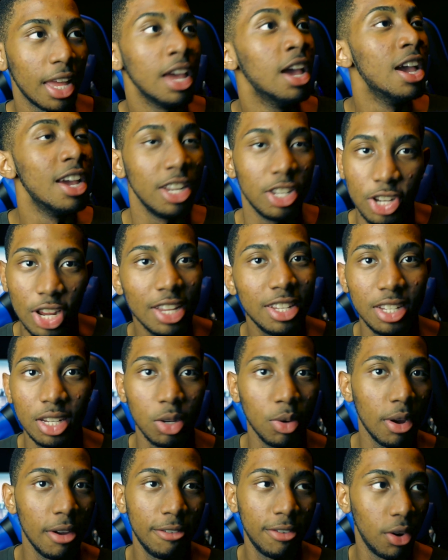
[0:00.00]
like Jason
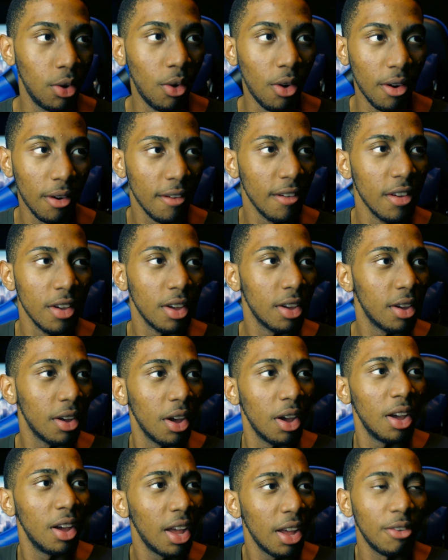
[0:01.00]
Griffin or
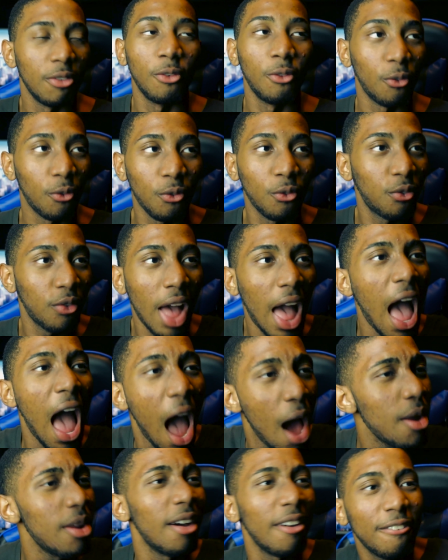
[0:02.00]

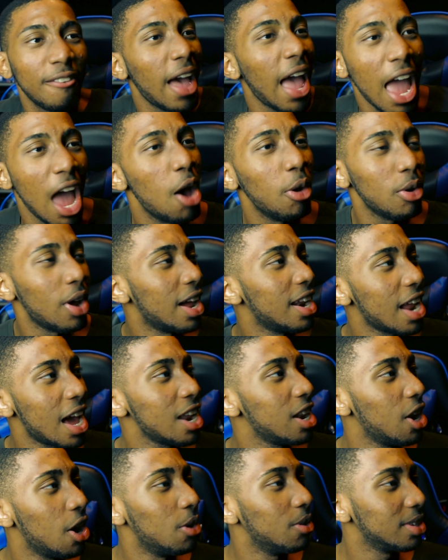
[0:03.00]
how do I
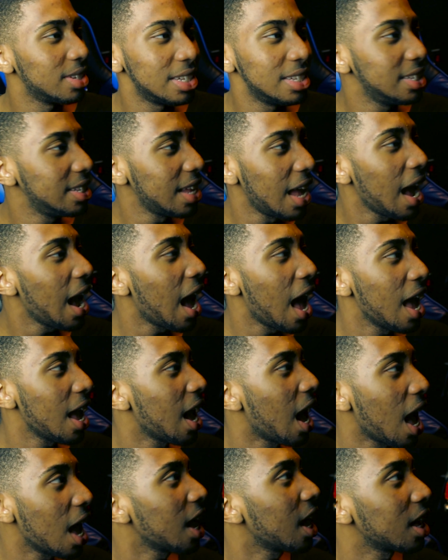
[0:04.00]
not know his name?
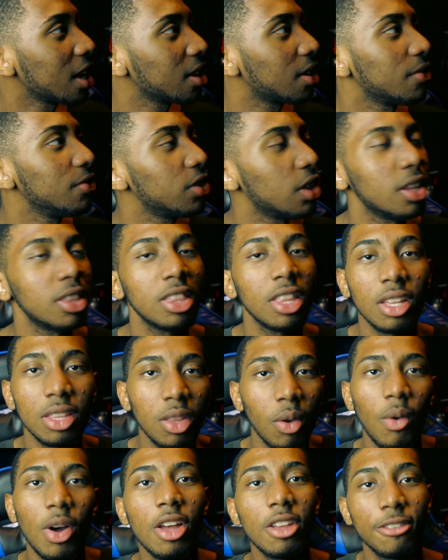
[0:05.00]

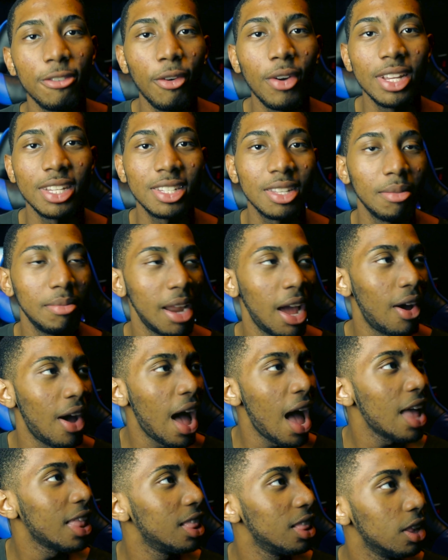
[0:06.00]
The one who's voicing them now.
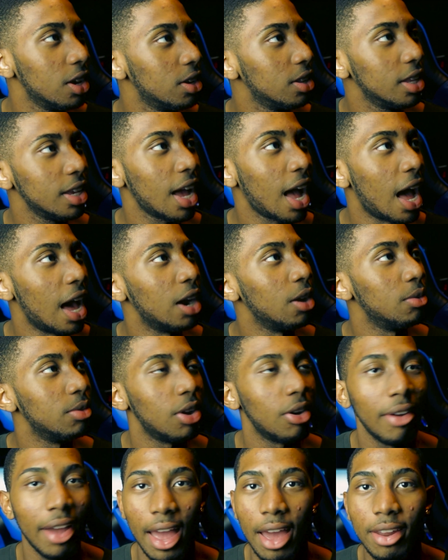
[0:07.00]
I don't
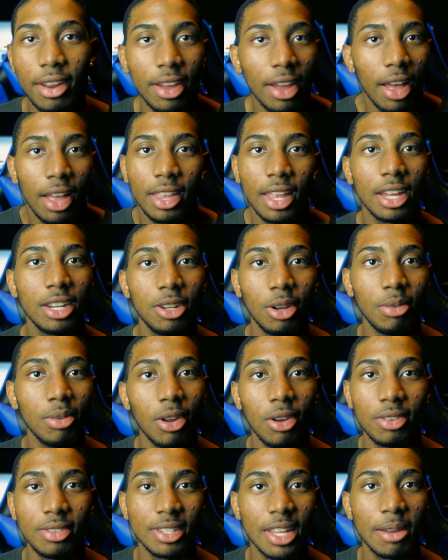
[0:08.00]
know how the hell I don't
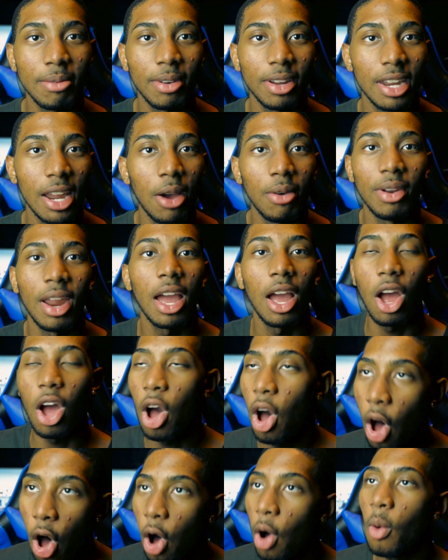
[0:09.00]
know his name right now, and I
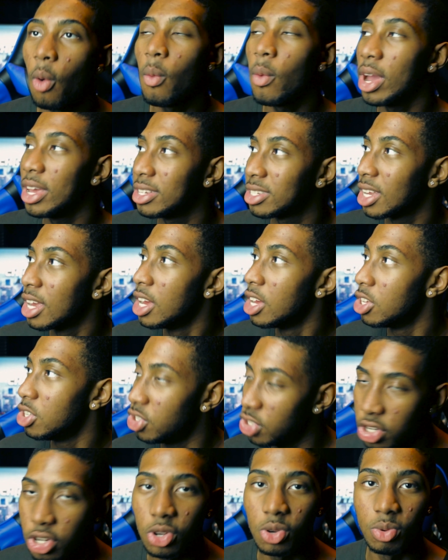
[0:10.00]
always
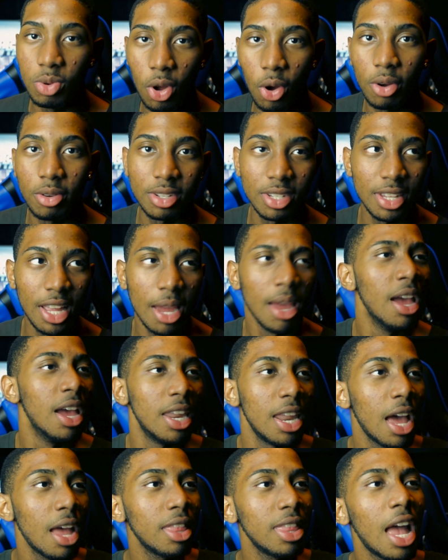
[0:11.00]
do know his name.
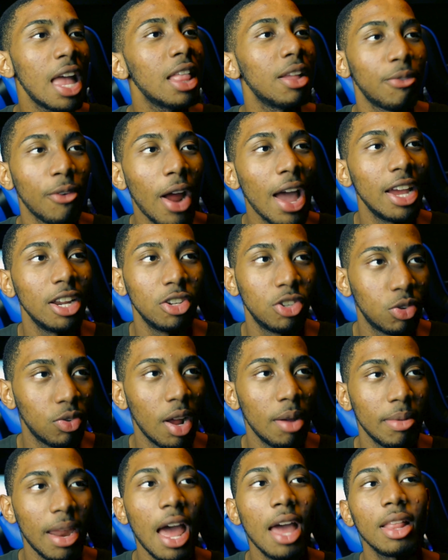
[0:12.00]
Not Ryan
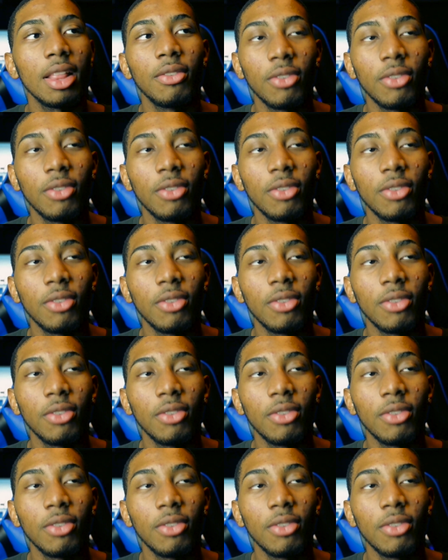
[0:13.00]
Drummond.